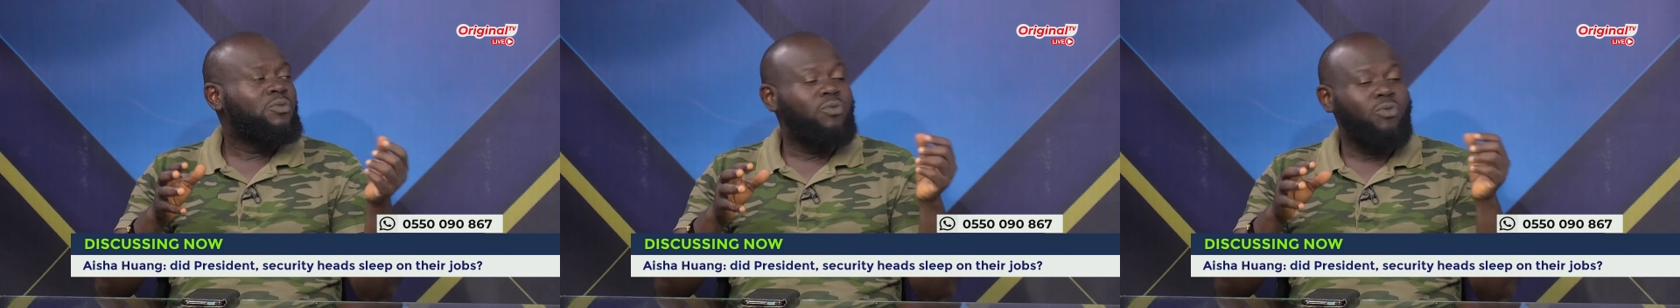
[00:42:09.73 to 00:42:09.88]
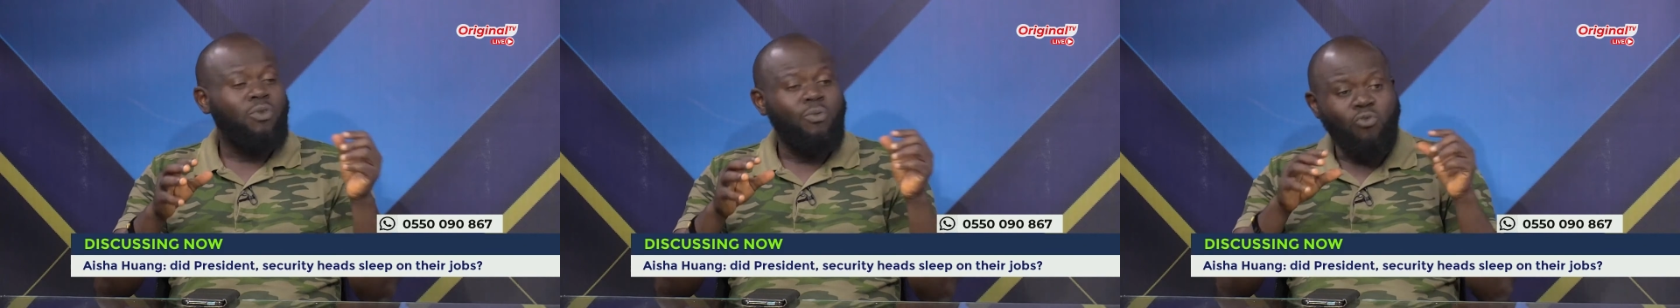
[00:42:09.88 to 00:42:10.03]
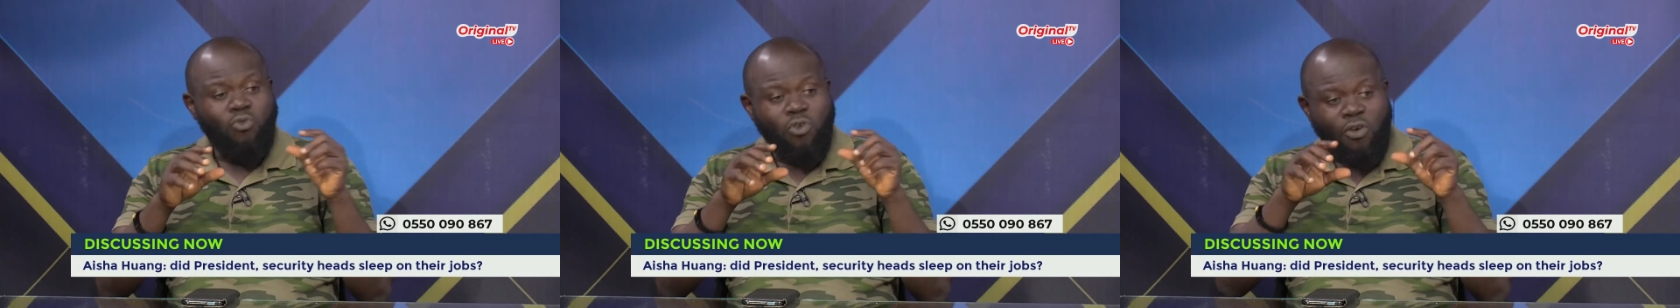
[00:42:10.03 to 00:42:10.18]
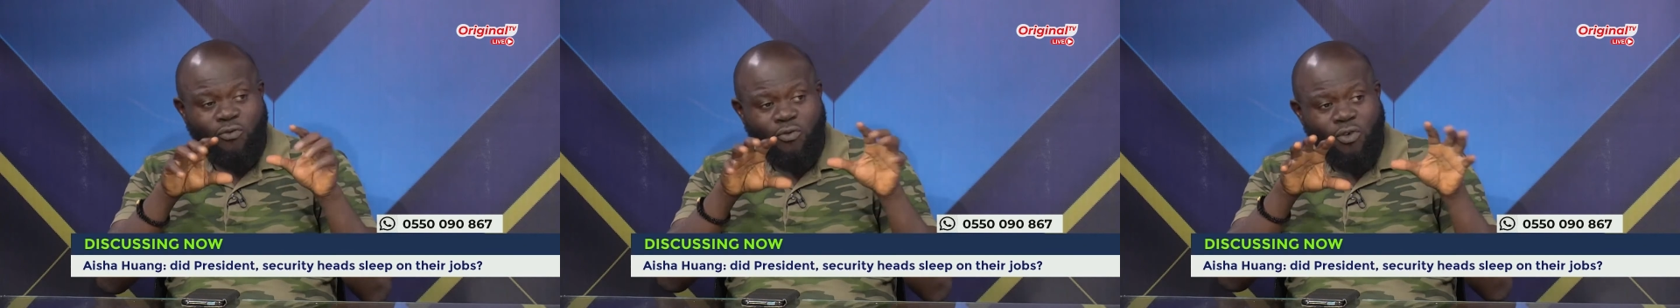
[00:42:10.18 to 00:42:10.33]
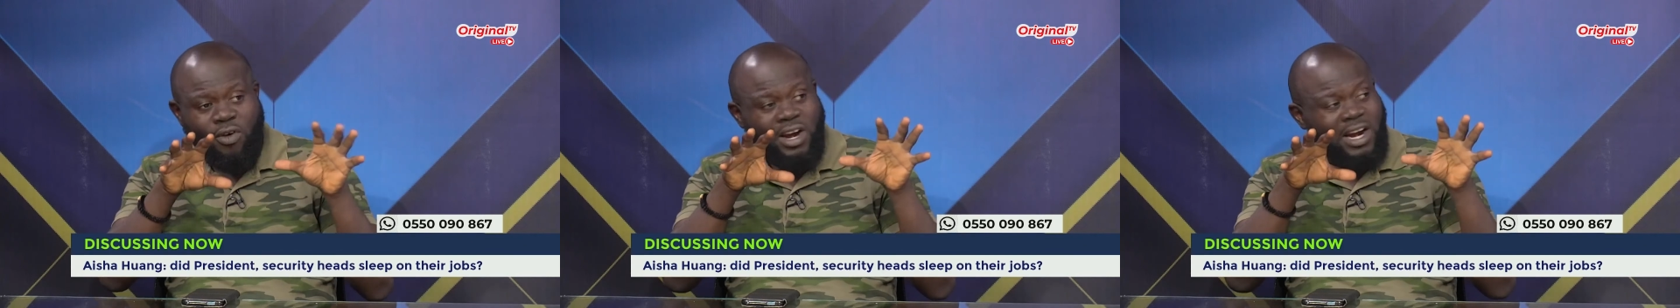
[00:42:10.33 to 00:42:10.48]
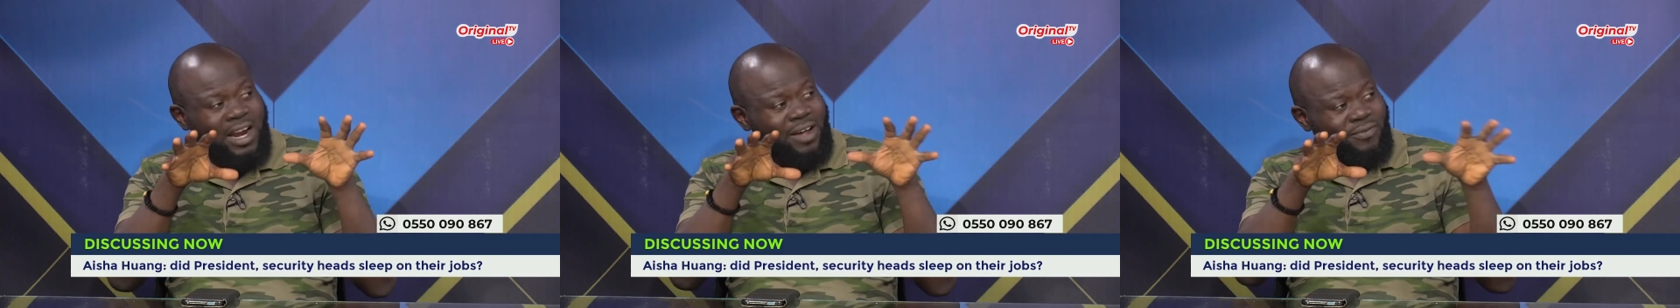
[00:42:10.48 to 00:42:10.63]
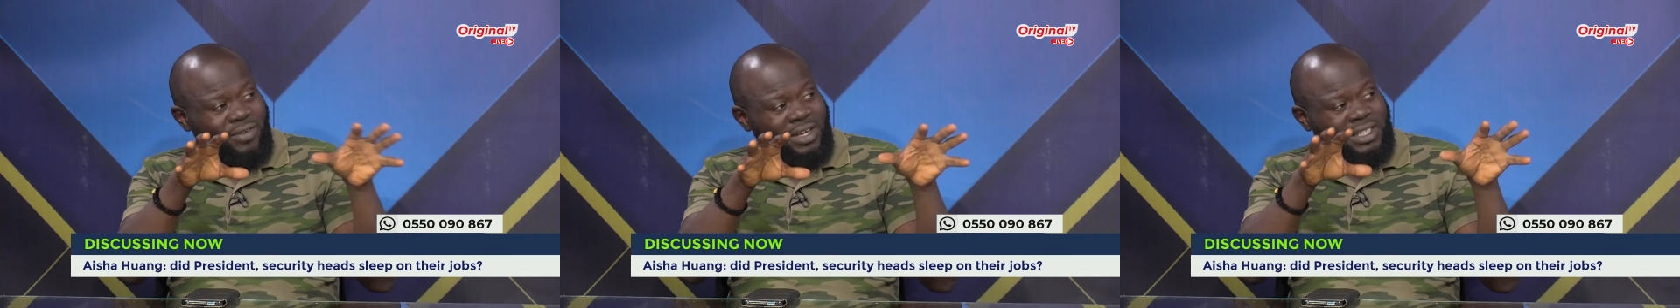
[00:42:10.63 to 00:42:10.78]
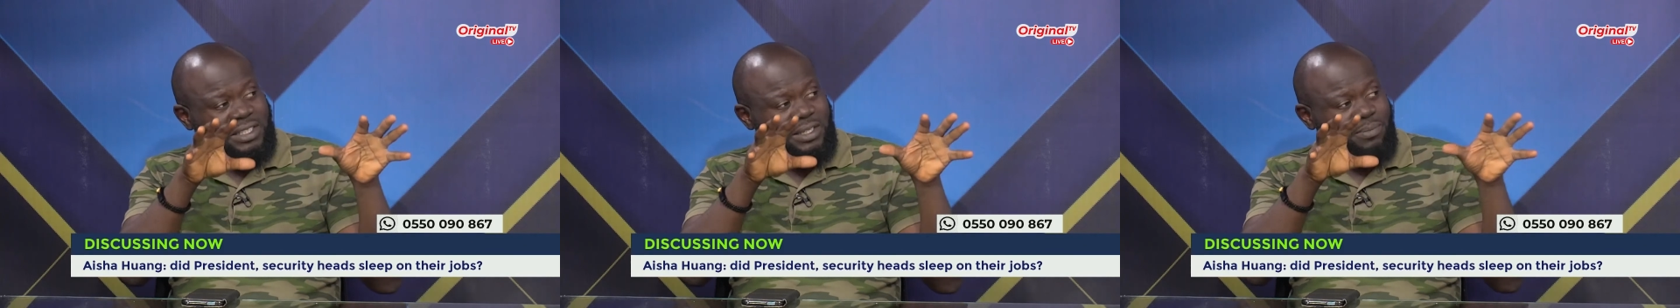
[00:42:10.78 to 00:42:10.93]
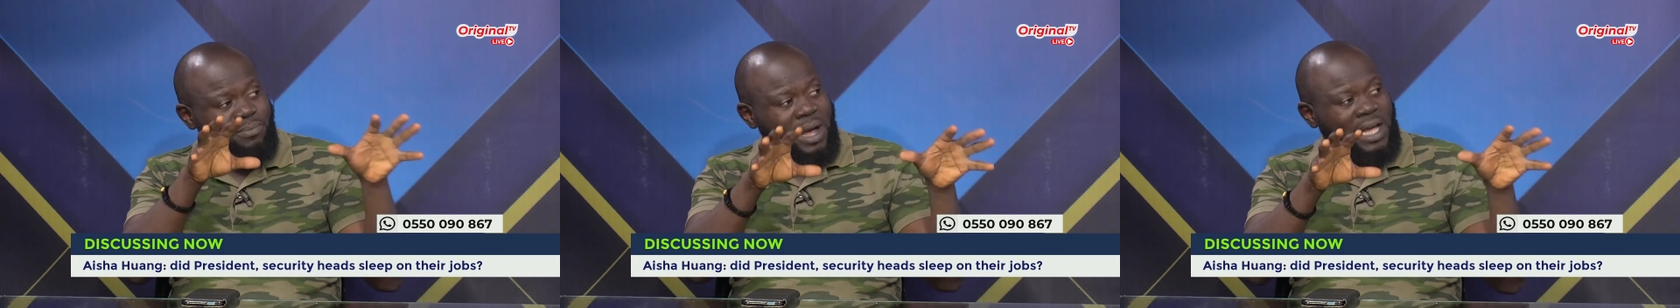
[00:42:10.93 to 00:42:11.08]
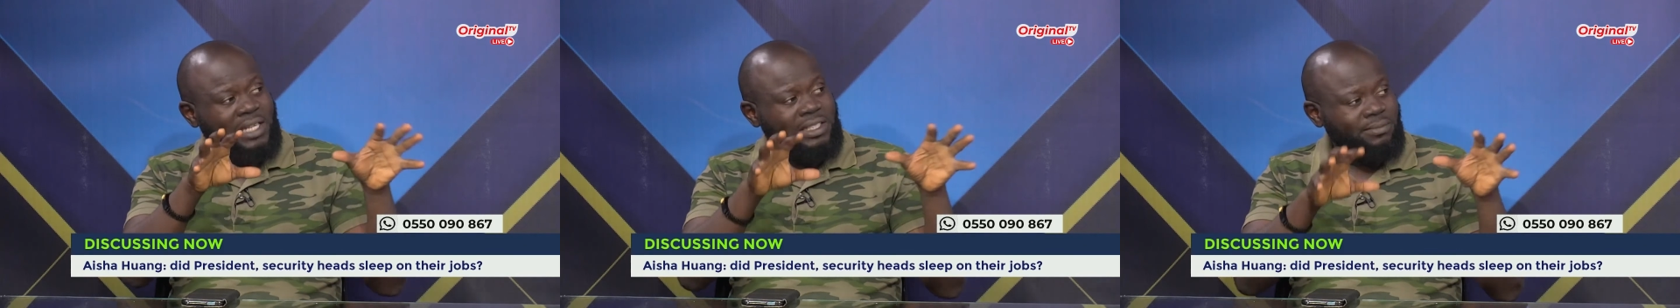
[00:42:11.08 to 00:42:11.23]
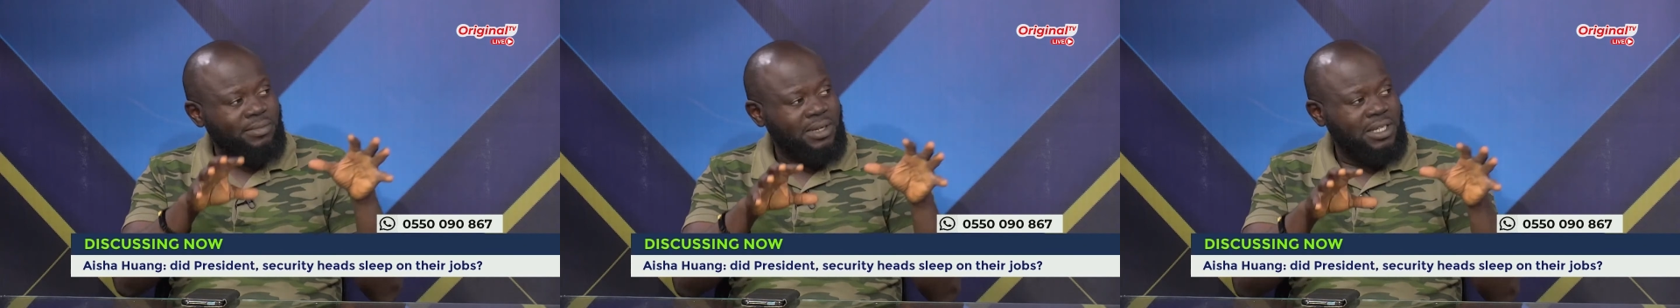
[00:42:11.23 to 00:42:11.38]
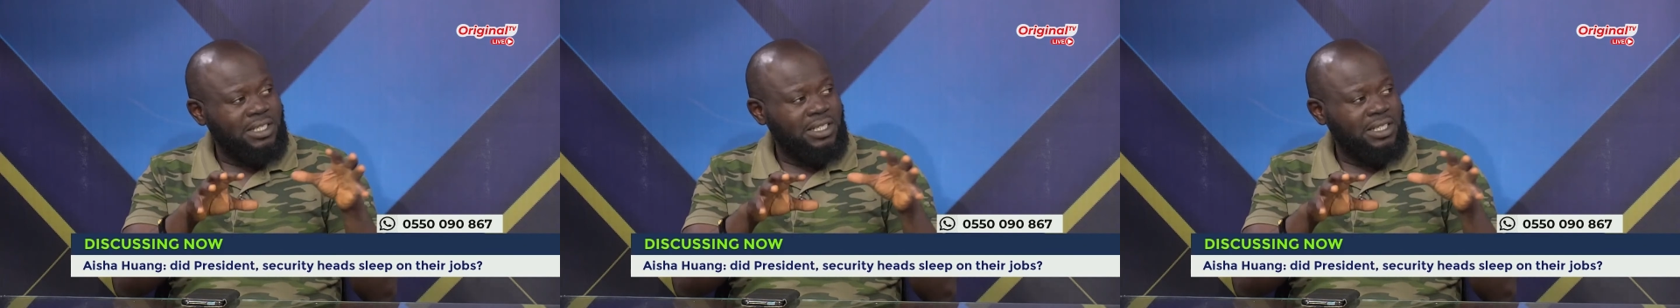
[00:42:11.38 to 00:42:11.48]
More Foreign Affairs Department.